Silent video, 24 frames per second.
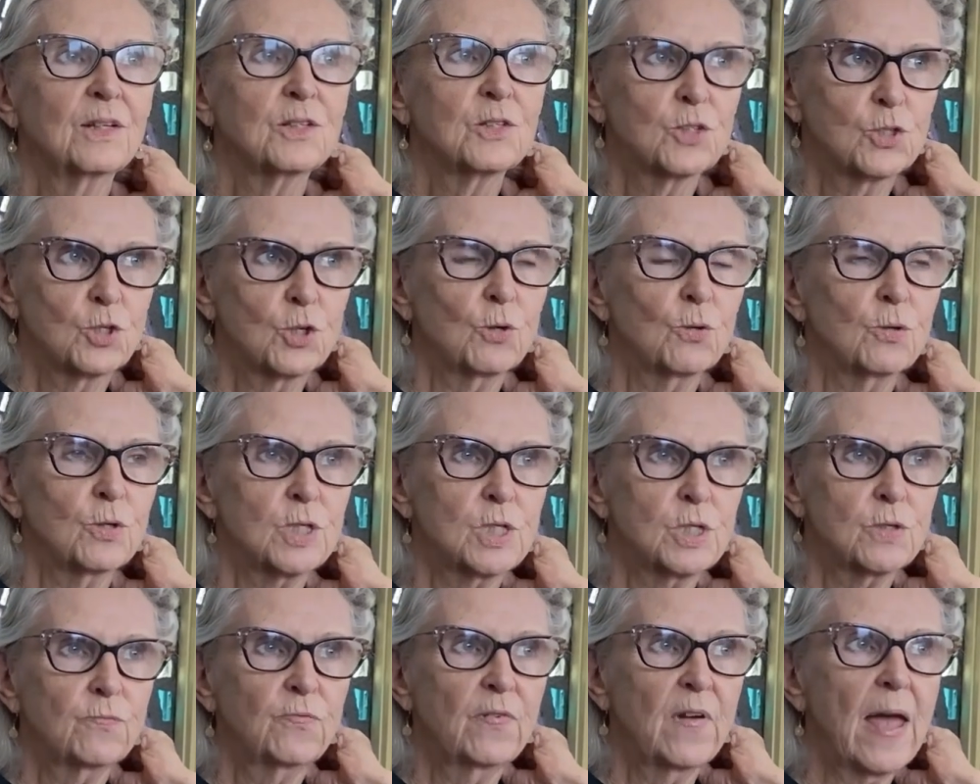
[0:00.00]

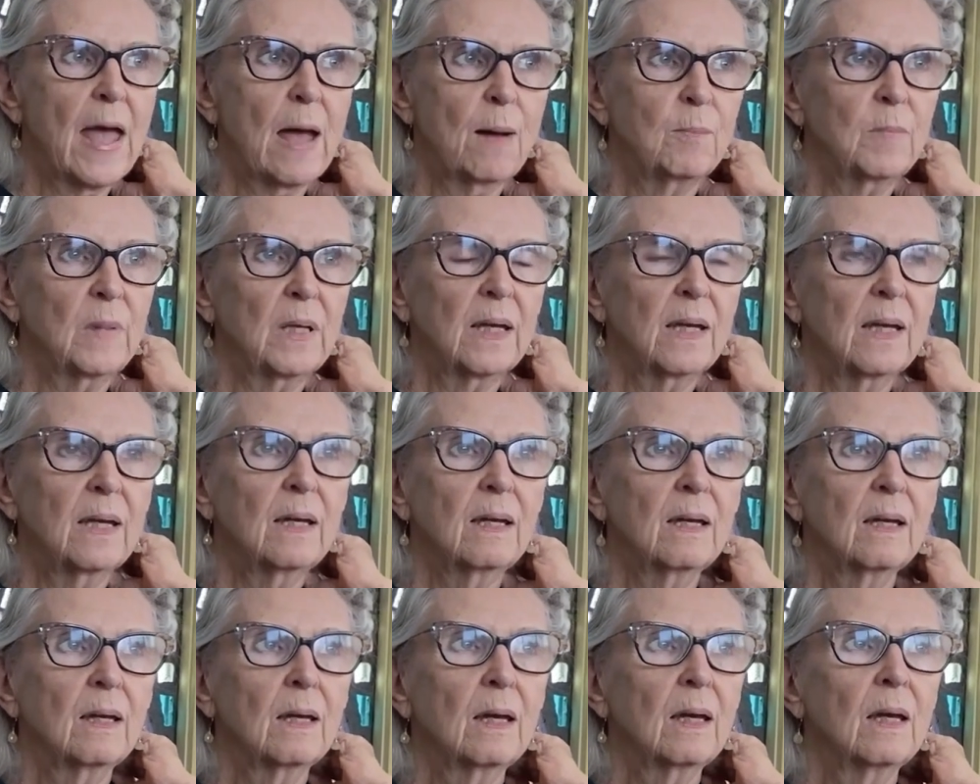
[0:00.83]
church family
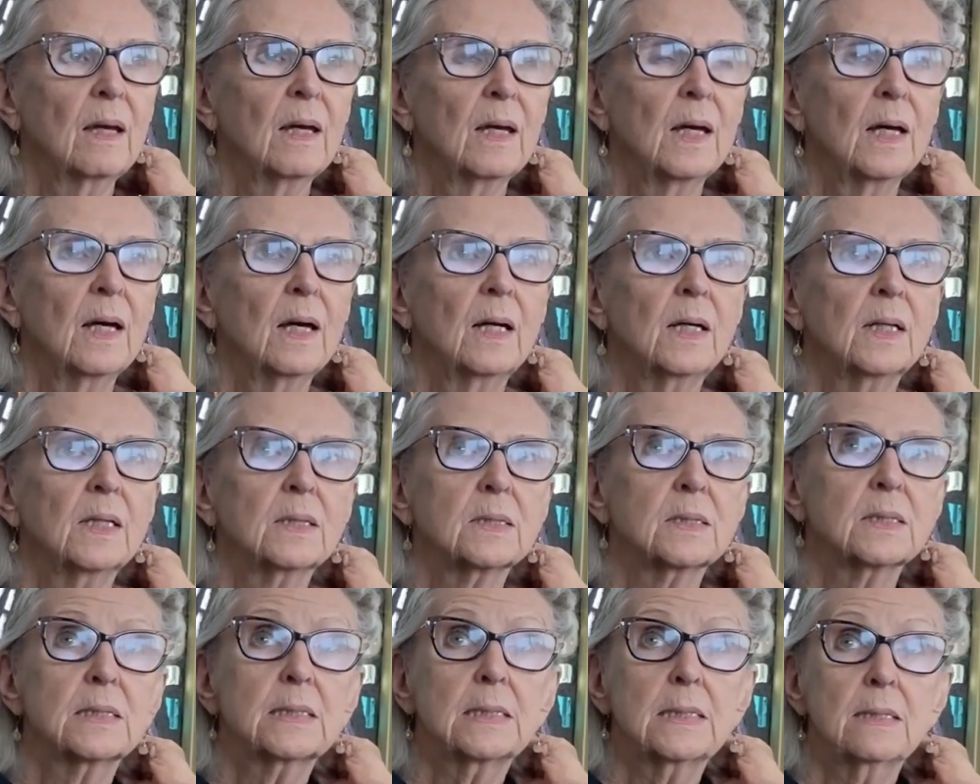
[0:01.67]

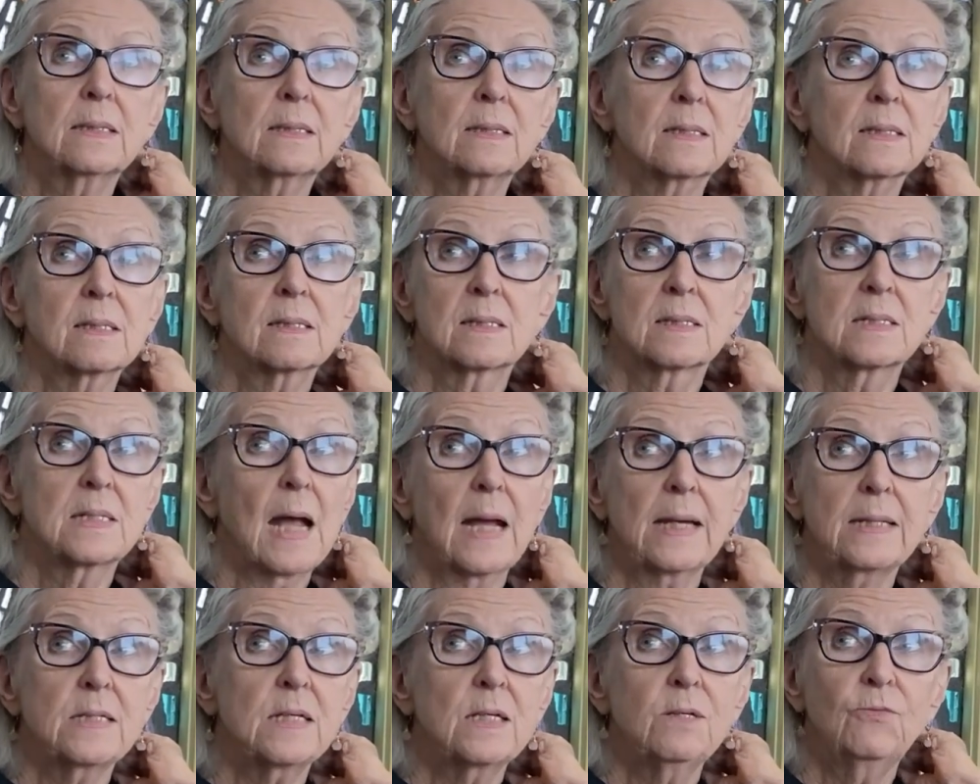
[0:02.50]
since
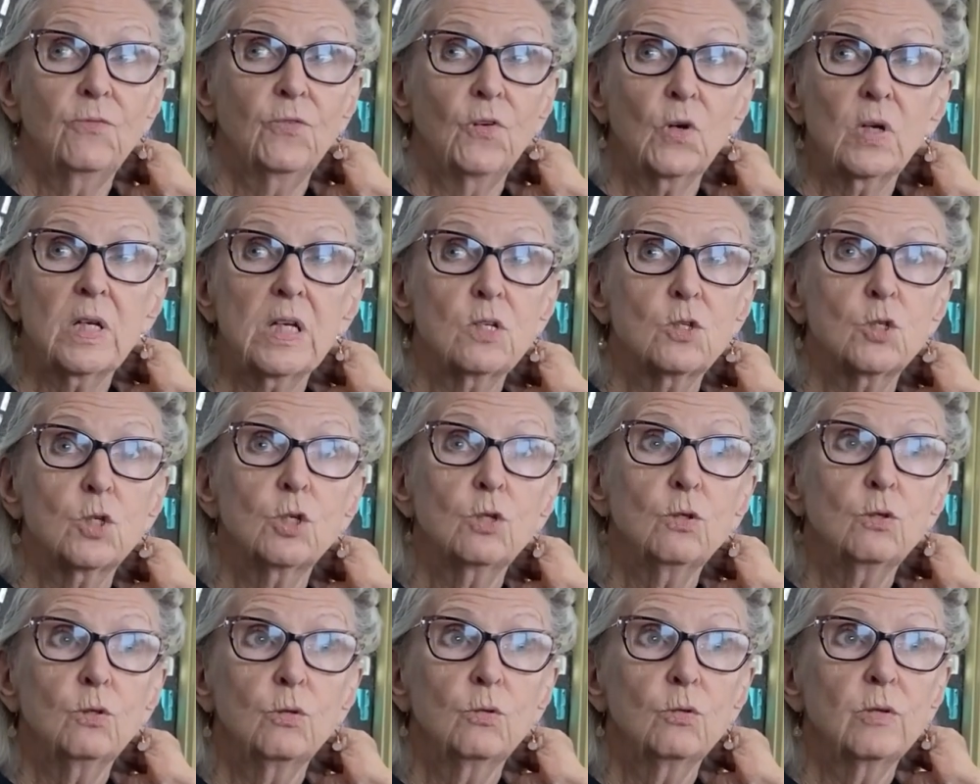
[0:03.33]

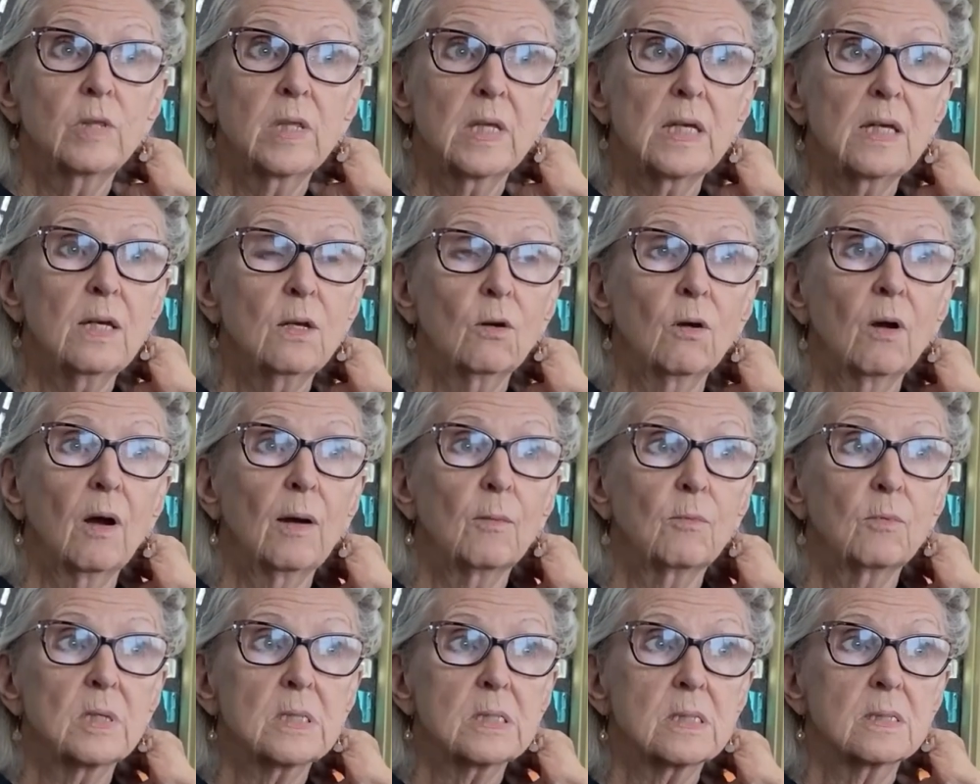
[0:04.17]
1942, the year I
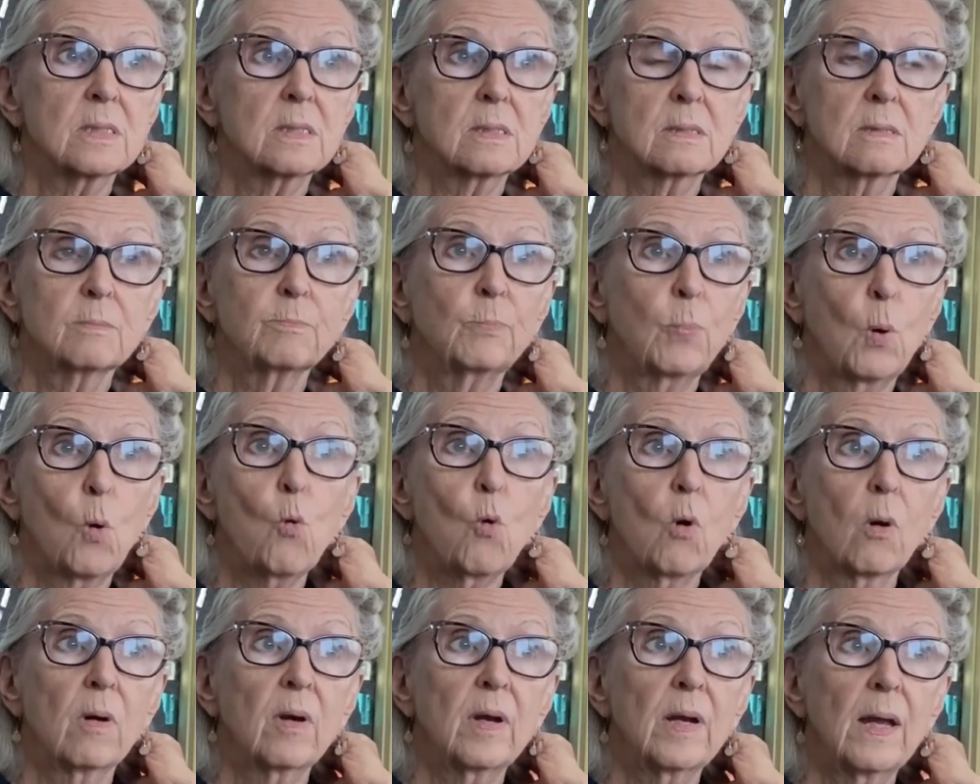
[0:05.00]
was
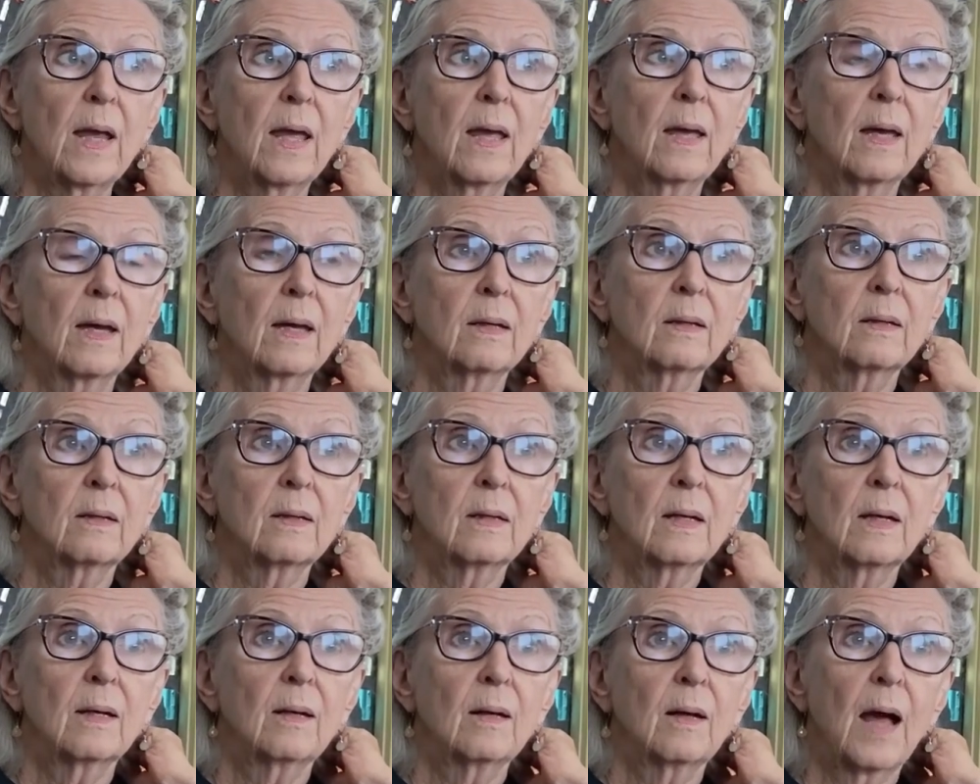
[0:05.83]
born, and
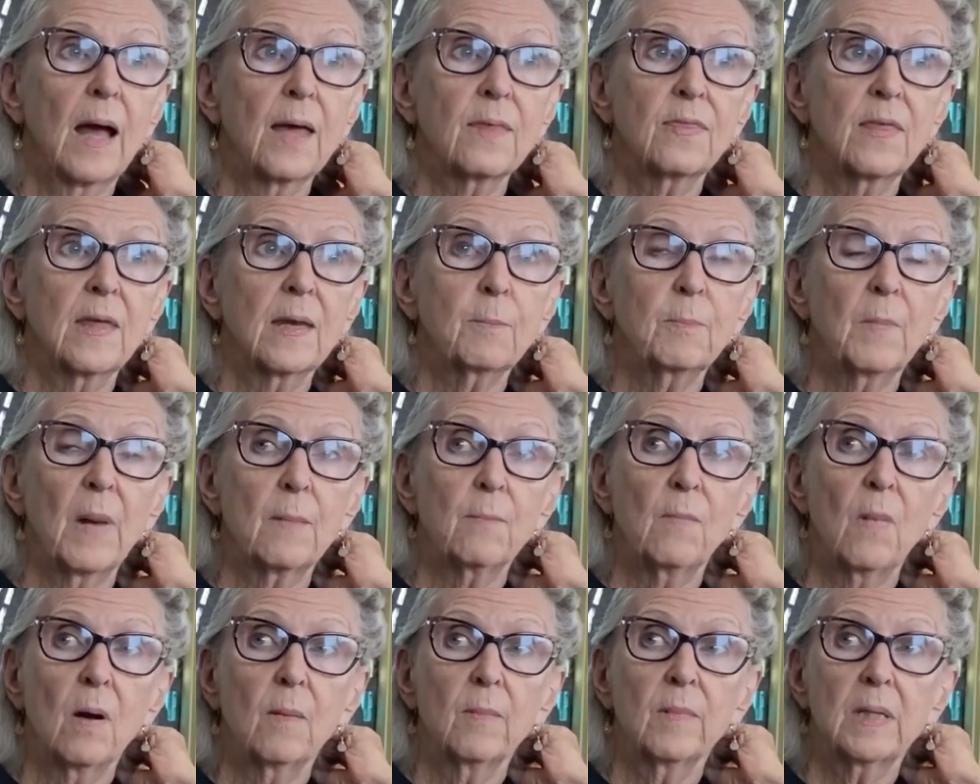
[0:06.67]
I think my
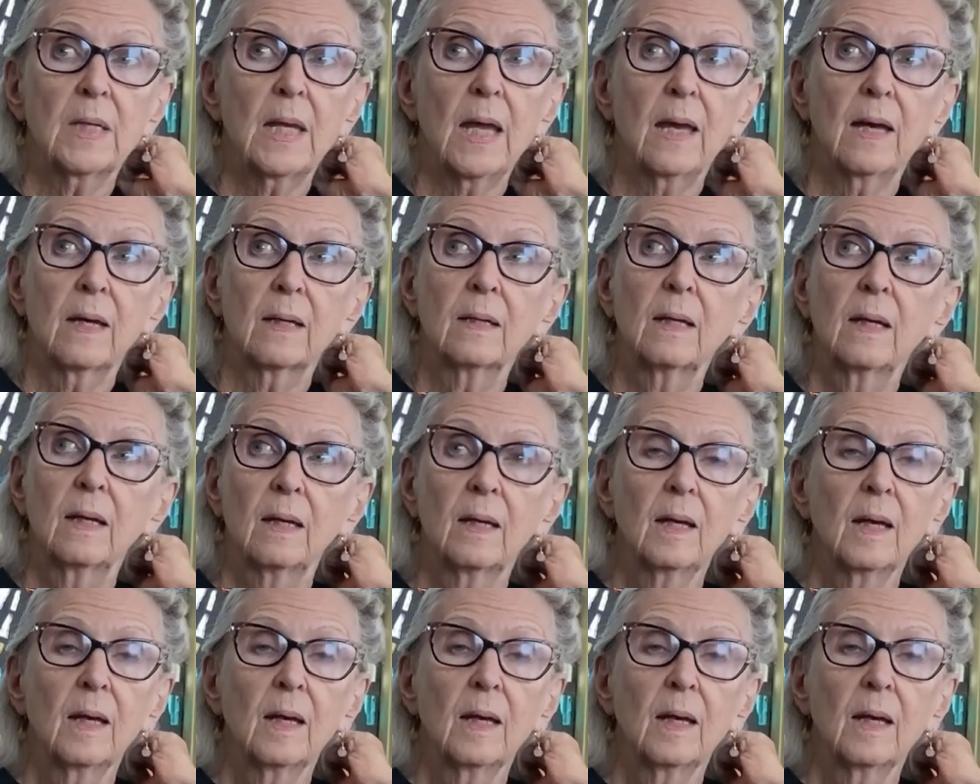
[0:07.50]
mom and dad